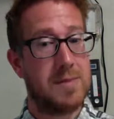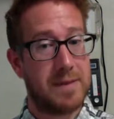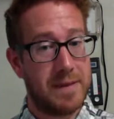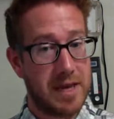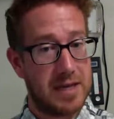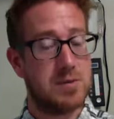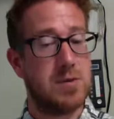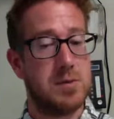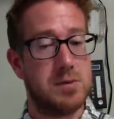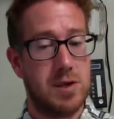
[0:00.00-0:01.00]
That's
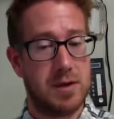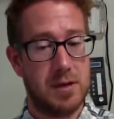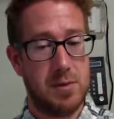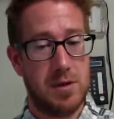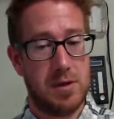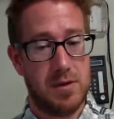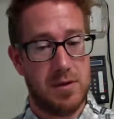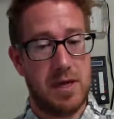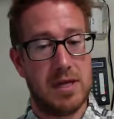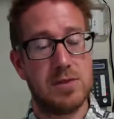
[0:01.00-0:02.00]
what I'm talking about here.
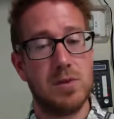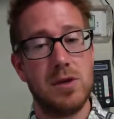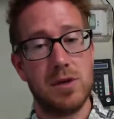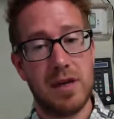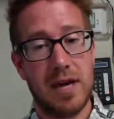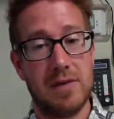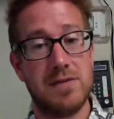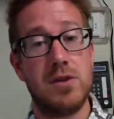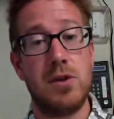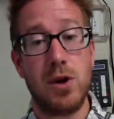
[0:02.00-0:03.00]
That's what you're going to have
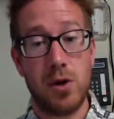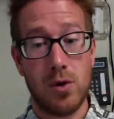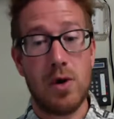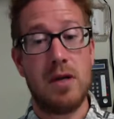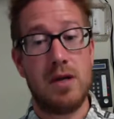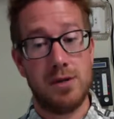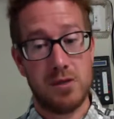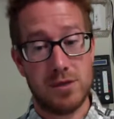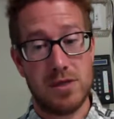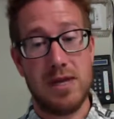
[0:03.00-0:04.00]
to know and
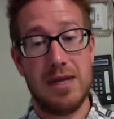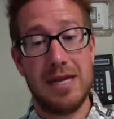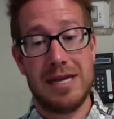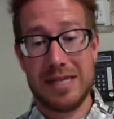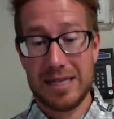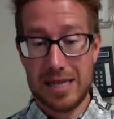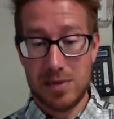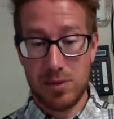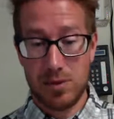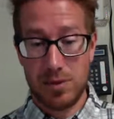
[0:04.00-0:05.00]
understand and
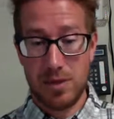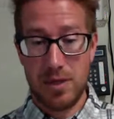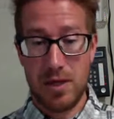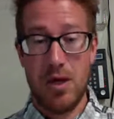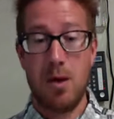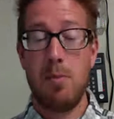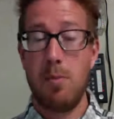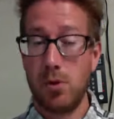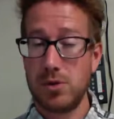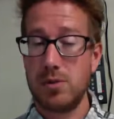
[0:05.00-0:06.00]
label
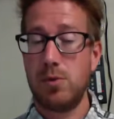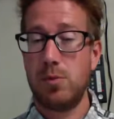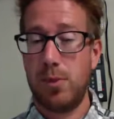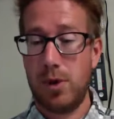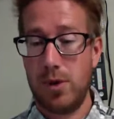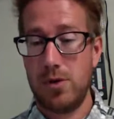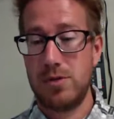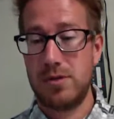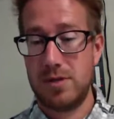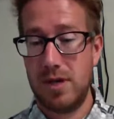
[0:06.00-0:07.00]
multiple
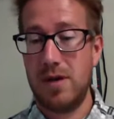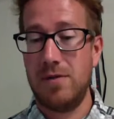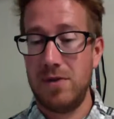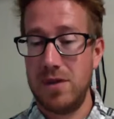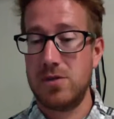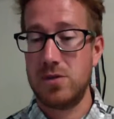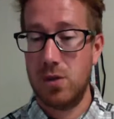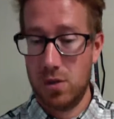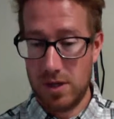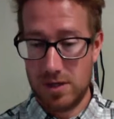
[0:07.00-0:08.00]
parts of this
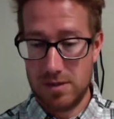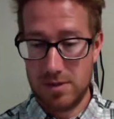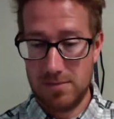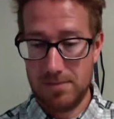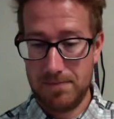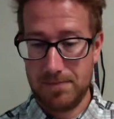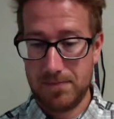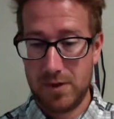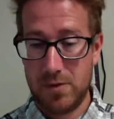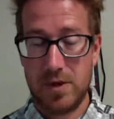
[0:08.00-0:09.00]
organism.
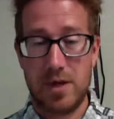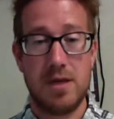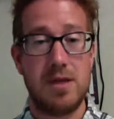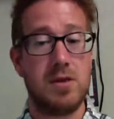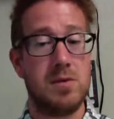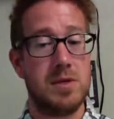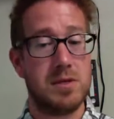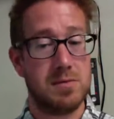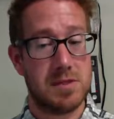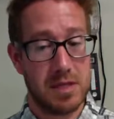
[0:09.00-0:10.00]
Okay? They could be
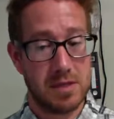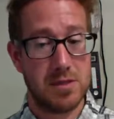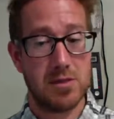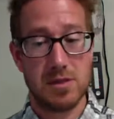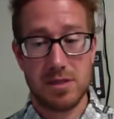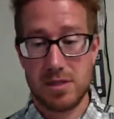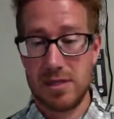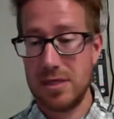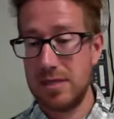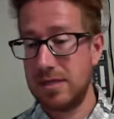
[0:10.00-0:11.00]
some tentacles,
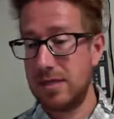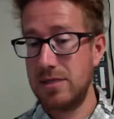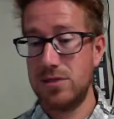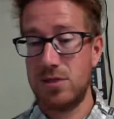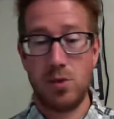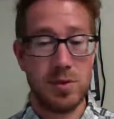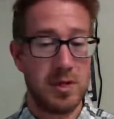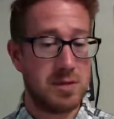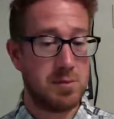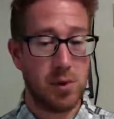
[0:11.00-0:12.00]
stinging cells,
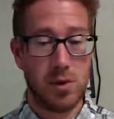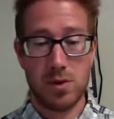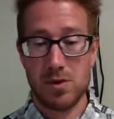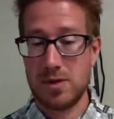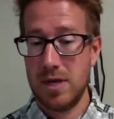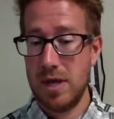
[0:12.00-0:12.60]
openings, pores,